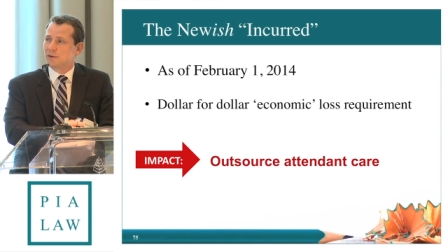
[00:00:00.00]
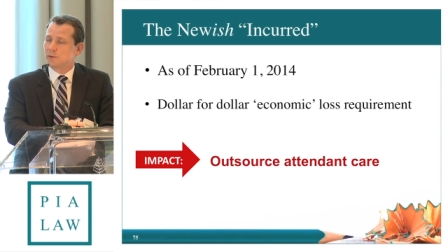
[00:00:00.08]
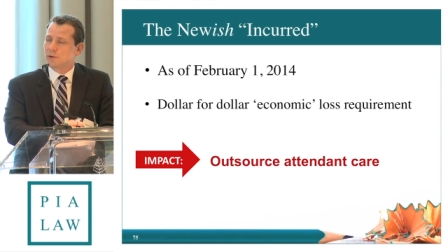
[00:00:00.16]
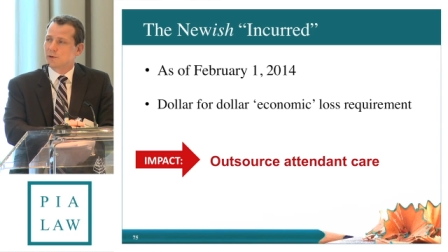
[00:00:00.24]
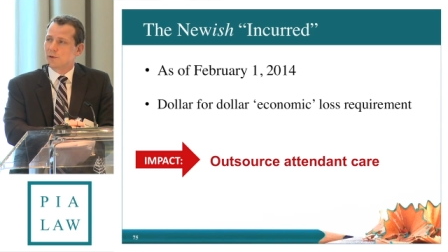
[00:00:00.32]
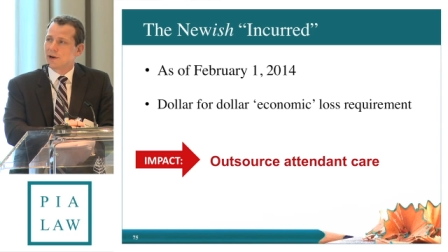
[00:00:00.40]

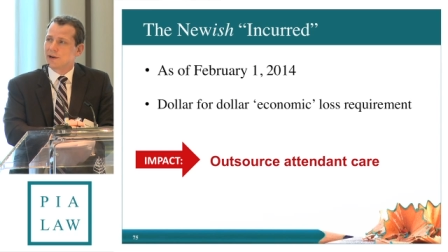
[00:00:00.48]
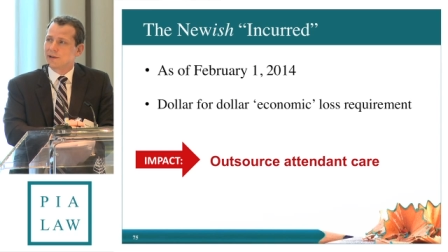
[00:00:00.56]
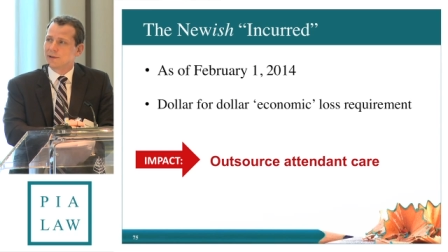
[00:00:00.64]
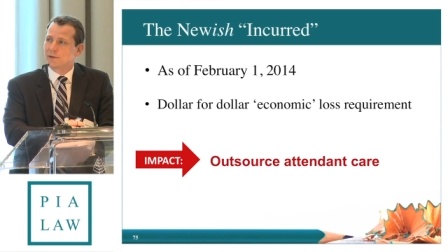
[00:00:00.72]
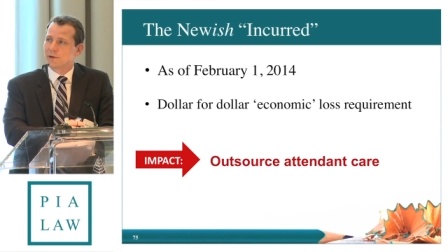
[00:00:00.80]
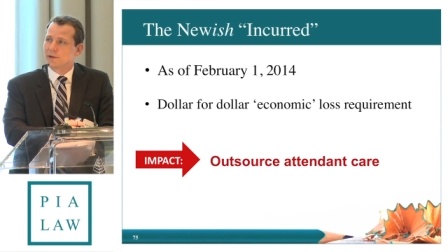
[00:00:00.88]
you
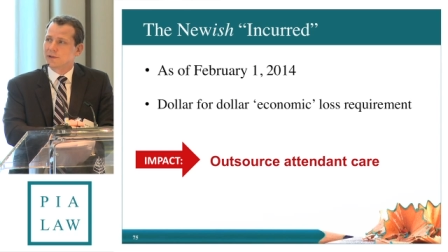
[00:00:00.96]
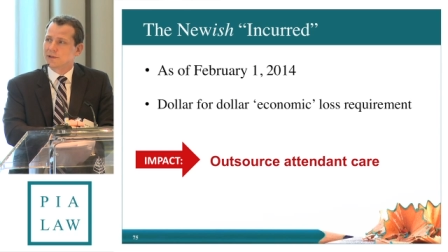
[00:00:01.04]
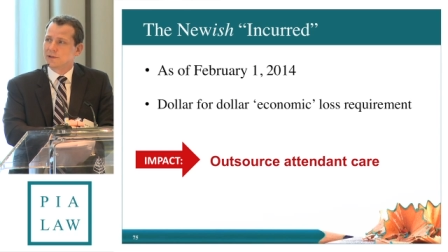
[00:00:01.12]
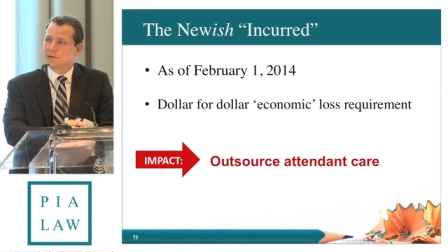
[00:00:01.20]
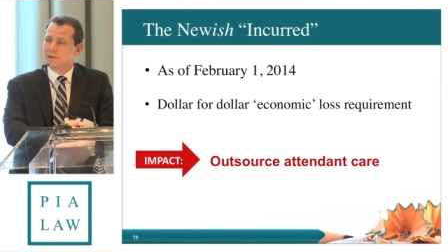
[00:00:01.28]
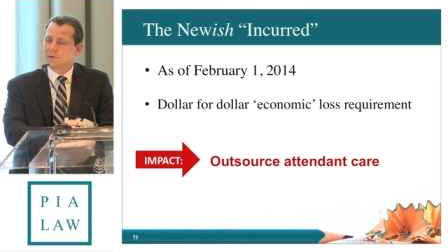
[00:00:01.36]
required in order
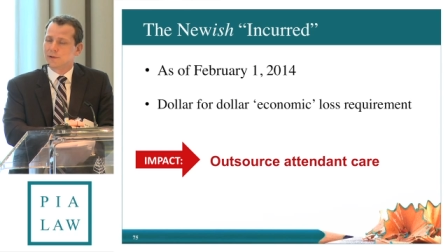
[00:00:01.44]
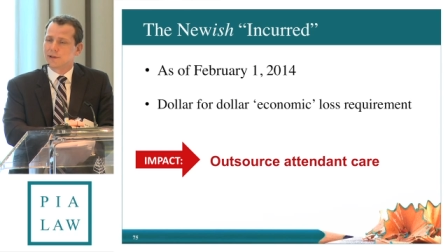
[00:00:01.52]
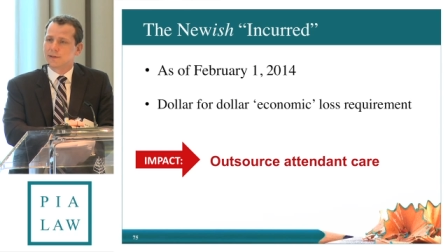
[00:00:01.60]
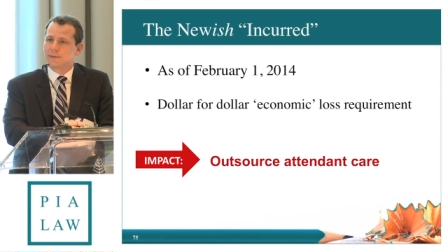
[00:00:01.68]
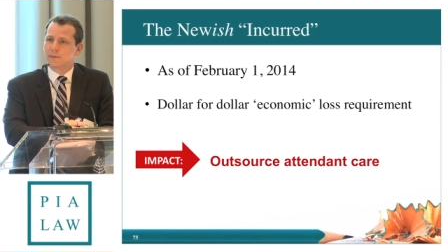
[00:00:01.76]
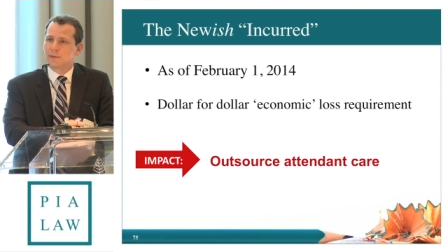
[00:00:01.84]

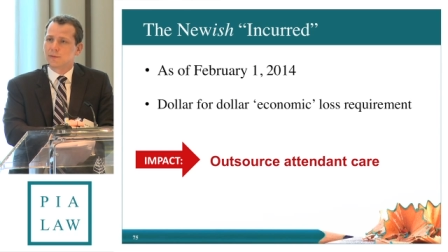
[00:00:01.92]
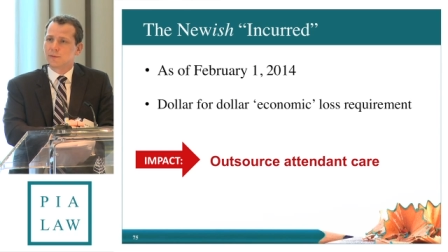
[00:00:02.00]
to